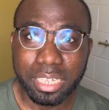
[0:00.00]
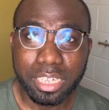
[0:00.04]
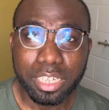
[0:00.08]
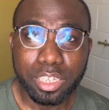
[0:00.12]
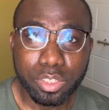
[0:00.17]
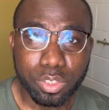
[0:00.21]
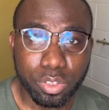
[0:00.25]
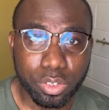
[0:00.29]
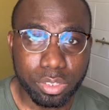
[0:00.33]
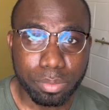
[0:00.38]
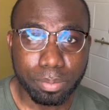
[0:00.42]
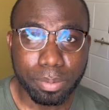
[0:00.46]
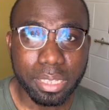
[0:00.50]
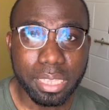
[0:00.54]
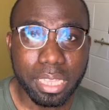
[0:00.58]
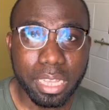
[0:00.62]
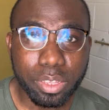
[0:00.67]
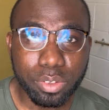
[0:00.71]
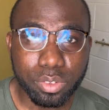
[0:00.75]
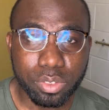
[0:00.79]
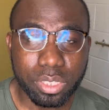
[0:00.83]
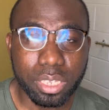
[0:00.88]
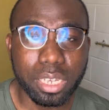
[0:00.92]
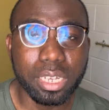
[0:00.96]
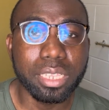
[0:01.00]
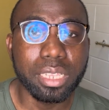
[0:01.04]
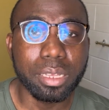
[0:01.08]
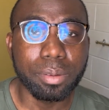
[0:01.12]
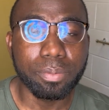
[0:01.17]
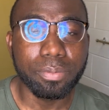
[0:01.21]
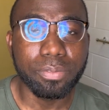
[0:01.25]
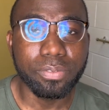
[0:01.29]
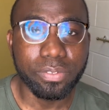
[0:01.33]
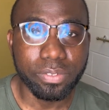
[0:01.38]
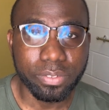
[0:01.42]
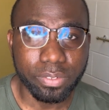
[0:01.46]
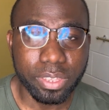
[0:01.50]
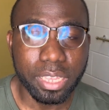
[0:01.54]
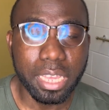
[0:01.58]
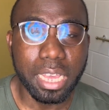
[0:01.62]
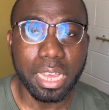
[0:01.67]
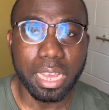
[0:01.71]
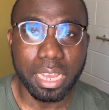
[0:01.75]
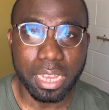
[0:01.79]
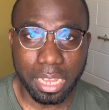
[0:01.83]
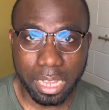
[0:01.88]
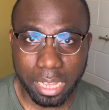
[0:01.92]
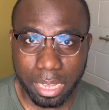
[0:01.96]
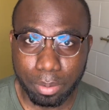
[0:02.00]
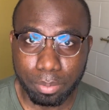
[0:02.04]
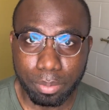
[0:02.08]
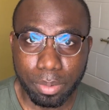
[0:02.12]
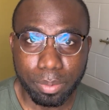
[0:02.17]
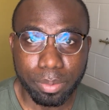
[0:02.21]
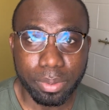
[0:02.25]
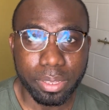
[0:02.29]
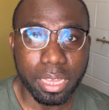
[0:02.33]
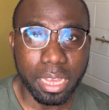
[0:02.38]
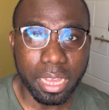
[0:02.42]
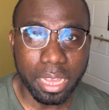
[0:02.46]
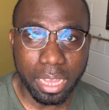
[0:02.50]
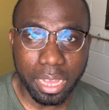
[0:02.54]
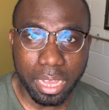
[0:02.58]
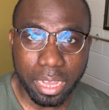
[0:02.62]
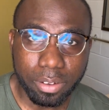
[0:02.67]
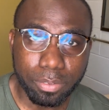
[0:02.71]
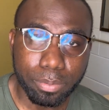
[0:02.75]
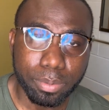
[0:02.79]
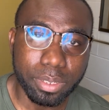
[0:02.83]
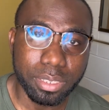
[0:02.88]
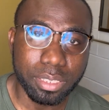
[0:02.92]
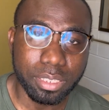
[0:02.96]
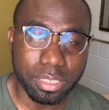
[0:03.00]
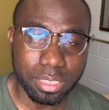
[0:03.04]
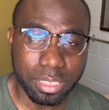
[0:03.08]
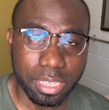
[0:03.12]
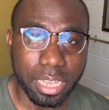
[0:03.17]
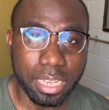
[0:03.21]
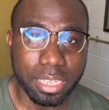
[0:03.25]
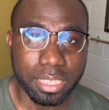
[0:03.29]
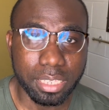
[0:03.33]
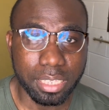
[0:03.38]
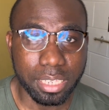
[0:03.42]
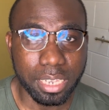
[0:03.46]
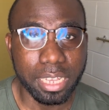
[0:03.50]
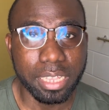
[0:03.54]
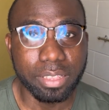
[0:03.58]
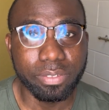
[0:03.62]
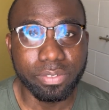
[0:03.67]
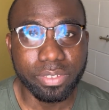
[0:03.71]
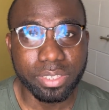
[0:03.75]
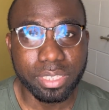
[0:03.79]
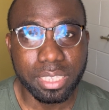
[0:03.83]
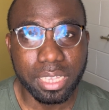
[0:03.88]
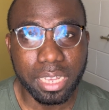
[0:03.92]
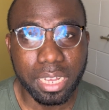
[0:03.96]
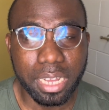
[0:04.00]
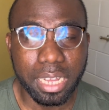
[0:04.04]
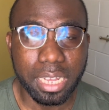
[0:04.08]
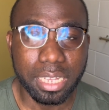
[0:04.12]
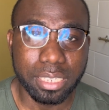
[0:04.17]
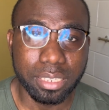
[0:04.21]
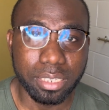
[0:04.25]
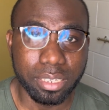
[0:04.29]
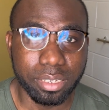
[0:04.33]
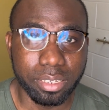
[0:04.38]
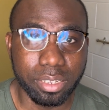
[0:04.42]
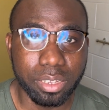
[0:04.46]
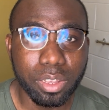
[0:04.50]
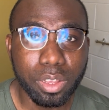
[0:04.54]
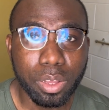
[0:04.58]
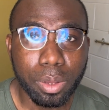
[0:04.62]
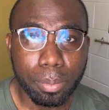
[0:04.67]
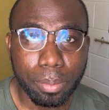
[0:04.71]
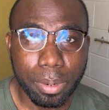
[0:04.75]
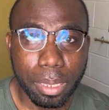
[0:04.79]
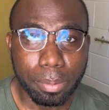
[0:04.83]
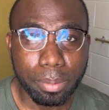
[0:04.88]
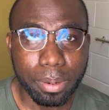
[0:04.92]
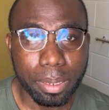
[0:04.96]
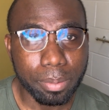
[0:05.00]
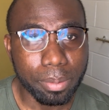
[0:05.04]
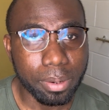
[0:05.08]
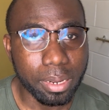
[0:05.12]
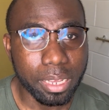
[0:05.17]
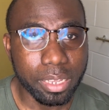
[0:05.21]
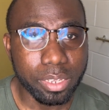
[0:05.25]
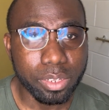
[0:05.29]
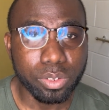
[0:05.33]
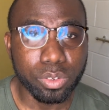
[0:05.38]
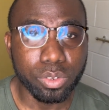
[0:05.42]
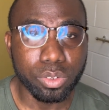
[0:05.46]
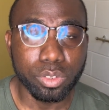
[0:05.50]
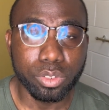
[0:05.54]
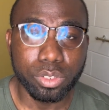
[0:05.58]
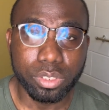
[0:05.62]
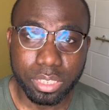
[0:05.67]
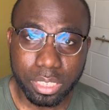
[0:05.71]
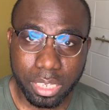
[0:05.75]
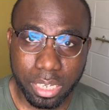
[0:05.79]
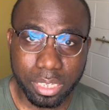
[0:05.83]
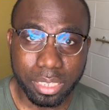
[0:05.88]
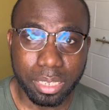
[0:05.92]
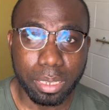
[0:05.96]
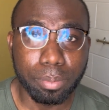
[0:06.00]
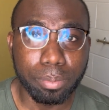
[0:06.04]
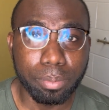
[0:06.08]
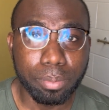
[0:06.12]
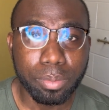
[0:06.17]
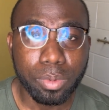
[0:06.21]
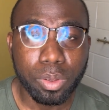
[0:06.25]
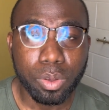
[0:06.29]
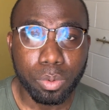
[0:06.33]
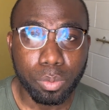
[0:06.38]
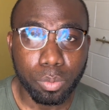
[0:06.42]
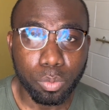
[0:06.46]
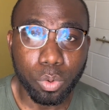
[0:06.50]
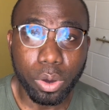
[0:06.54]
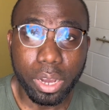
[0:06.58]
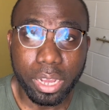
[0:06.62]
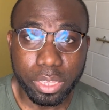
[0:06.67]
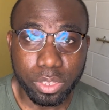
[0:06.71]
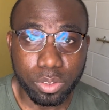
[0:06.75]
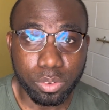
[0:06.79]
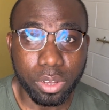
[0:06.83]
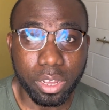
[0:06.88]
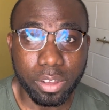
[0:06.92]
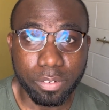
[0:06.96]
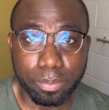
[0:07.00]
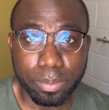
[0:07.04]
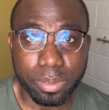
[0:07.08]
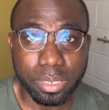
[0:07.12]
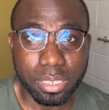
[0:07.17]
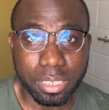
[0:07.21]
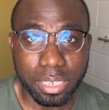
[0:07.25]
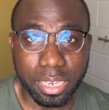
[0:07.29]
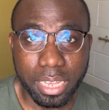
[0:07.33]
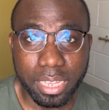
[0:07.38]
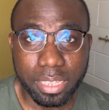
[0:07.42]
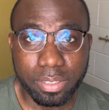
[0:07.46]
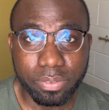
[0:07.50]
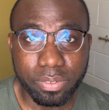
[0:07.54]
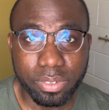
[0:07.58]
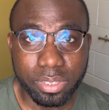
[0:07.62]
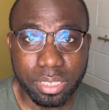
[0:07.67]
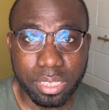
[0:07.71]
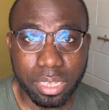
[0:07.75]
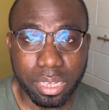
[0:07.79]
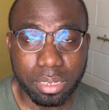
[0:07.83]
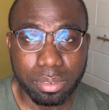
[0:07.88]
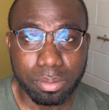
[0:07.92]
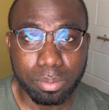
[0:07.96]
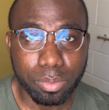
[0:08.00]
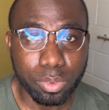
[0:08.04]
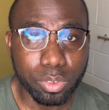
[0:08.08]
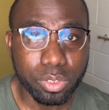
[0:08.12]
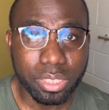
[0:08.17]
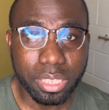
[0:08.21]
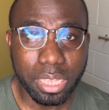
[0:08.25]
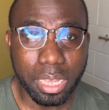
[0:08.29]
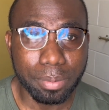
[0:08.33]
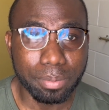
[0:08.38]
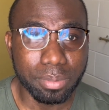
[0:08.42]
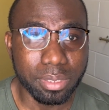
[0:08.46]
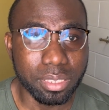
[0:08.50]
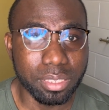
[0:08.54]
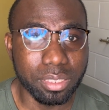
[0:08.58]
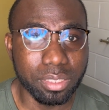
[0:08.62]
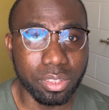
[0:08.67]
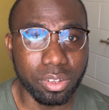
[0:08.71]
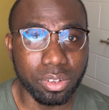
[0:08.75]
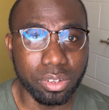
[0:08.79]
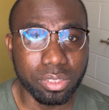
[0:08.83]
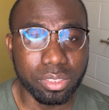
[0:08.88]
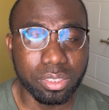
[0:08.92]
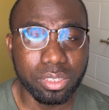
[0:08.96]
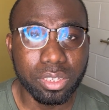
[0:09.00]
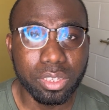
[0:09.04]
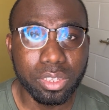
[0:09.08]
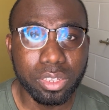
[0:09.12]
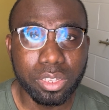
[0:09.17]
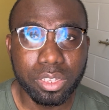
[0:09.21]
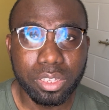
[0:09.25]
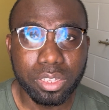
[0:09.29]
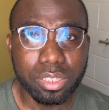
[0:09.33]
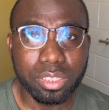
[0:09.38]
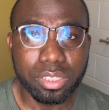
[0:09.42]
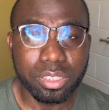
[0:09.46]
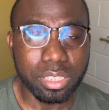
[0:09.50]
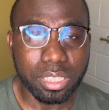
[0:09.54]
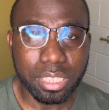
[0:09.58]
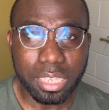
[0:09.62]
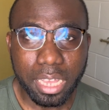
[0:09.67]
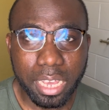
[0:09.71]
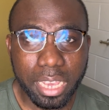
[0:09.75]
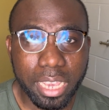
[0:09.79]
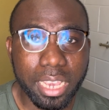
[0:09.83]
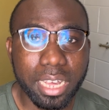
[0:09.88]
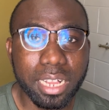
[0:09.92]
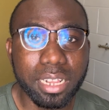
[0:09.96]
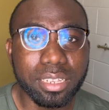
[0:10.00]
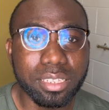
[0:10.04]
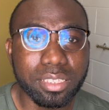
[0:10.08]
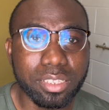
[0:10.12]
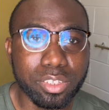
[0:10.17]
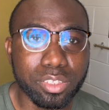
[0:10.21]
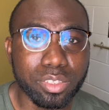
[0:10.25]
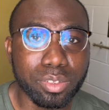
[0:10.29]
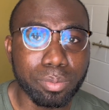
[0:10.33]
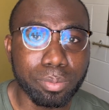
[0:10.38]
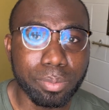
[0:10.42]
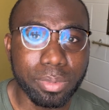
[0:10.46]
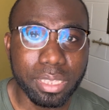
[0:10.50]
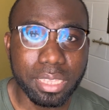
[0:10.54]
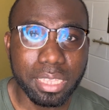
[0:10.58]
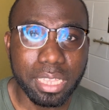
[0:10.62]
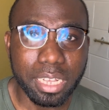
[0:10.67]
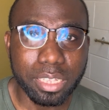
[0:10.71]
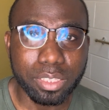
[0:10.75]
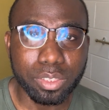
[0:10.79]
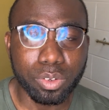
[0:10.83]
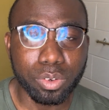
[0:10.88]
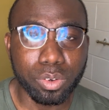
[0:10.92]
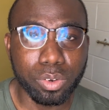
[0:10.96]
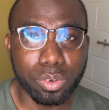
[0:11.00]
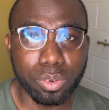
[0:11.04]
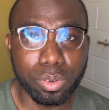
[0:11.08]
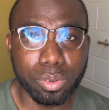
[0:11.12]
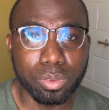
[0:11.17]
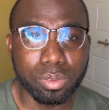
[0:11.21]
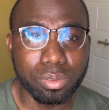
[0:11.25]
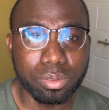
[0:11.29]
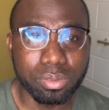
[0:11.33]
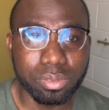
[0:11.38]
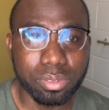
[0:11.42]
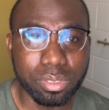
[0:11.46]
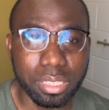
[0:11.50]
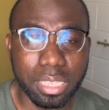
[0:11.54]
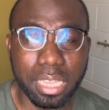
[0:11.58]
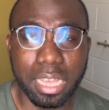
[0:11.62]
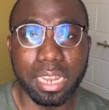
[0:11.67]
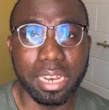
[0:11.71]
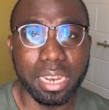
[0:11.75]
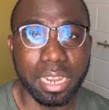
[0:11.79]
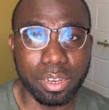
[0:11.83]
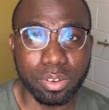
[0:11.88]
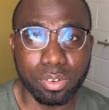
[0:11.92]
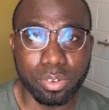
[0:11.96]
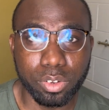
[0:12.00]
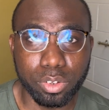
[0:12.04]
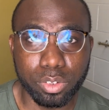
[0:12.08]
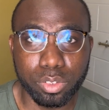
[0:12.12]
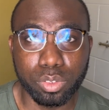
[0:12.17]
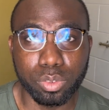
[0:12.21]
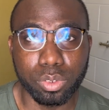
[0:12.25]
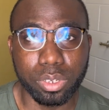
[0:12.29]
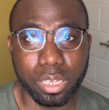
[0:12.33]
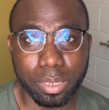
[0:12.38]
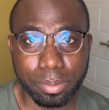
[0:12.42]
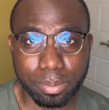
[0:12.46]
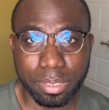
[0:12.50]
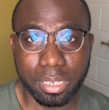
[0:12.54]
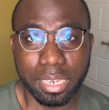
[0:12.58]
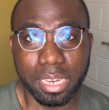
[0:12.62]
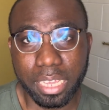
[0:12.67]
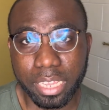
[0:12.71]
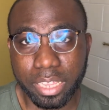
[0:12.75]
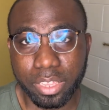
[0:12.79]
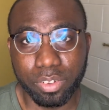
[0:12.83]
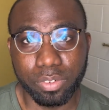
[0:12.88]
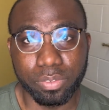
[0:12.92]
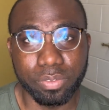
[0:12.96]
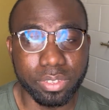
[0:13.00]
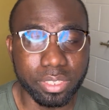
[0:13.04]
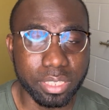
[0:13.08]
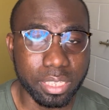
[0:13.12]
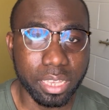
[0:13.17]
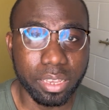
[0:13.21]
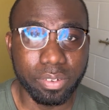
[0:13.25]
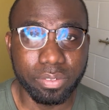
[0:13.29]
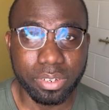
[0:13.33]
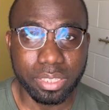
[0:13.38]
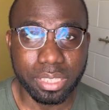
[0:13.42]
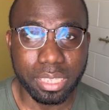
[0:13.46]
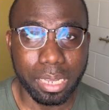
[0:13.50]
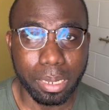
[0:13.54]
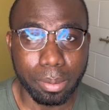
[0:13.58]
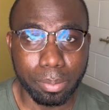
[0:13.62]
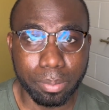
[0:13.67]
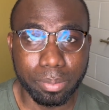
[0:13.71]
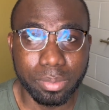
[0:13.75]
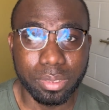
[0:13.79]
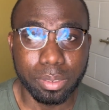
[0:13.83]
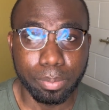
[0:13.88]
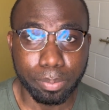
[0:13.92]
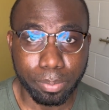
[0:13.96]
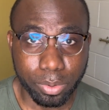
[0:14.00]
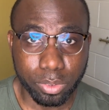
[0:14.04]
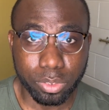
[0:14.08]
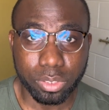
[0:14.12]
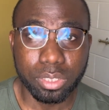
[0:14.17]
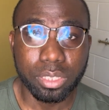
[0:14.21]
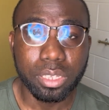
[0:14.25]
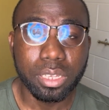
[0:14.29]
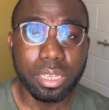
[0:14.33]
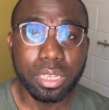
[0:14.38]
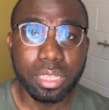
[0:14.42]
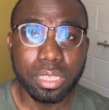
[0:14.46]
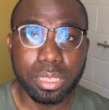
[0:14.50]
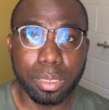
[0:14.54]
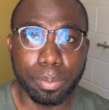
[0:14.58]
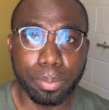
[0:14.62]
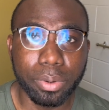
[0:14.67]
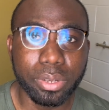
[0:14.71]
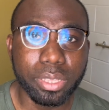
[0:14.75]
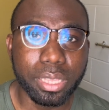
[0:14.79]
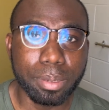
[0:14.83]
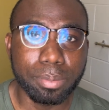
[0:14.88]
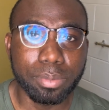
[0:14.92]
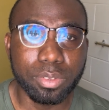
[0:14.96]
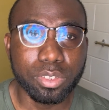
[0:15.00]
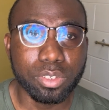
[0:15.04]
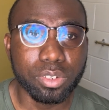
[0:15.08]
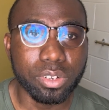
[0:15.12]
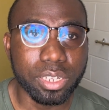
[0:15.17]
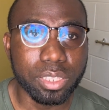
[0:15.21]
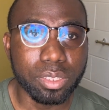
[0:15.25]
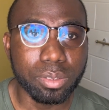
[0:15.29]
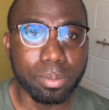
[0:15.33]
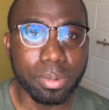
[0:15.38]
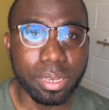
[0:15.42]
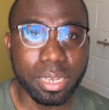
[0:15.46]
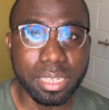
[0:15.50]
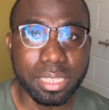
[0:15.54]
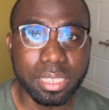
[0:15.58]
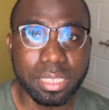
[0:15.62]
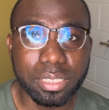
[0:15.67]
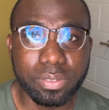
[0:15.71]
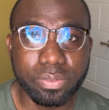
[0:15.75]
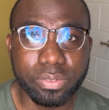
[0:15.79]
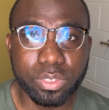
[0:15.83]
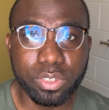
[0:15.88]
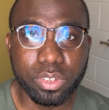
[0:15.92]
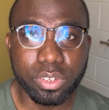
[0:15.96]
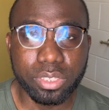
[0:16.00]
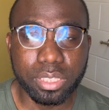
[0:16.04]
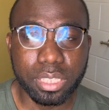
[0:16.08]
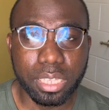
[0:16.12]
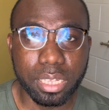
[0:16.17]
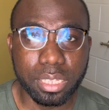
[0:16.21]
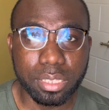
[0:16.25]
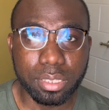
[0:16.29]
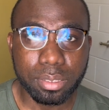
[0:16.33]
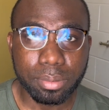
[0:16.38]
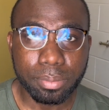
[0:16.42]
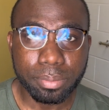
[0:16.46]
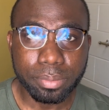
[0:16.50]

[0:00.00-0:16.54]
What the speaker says: So it's better you tell them, yeah, maybe I have been denied visa and blah blah blah. You tell them why you have been denied visa. Most times it's not denial, doesn't mean that, oh, they're now going to keep denying your visa every time. But the point I'm just trying to make in this video is that